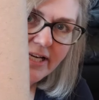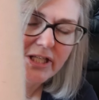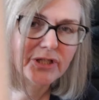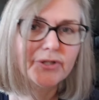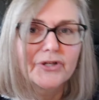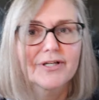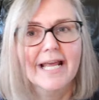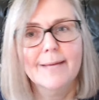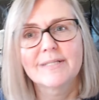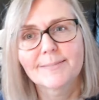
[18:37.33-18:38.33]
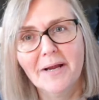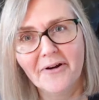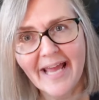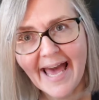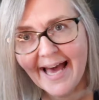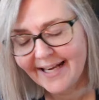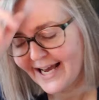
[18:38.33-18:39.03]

cute. Her name is Marianne.